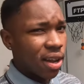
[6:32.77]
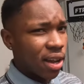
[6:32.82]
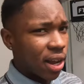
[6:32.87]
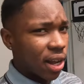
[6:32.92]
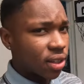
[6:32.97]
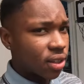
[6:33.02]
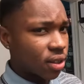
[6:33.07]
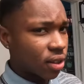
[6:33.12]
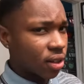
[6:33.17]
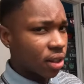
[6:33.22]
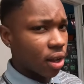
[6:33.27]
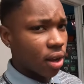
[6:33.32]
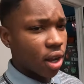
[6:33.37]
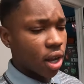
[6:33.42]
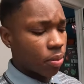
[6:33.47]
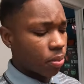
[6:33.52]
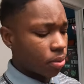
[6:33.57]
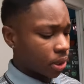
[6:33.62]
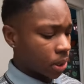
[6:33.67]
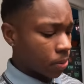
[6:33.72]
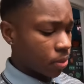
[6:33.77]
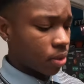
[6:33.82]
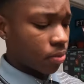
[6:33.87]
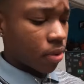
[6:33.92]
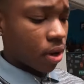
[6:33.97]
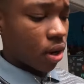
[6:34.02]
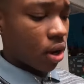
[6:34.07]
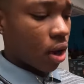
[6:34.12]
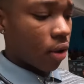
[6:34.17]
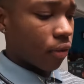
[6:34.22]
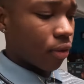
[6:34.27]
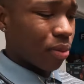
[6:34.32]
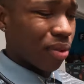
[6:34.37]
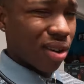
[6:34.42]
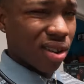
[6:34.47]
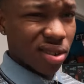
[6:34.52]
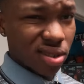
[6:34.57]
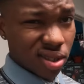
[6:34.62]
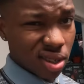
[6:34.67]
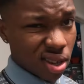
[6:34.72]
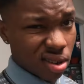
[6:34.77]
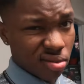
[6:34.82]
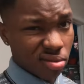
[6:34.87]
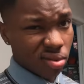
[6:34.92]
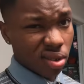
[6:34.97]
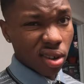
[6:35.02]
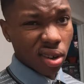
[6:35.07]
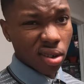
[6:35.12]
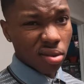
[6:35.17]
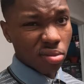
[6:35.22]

I took like a couple sips of my coffee, but honestly I don't want it no